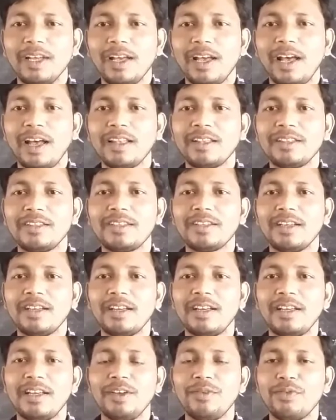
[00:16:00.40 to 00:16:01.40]
and
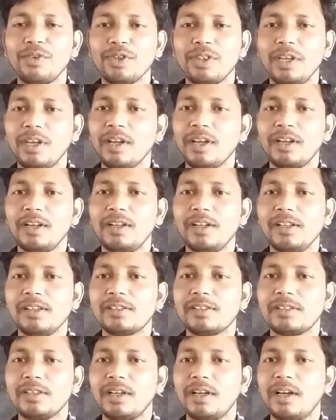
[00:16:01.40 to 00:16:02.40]
if you think it
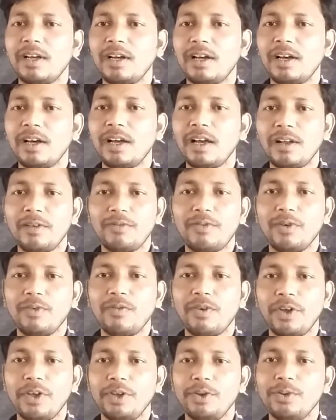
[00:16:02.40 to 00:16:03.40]
is helpful
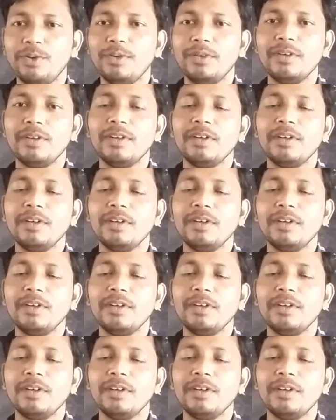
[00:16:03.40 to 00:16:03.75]
for you,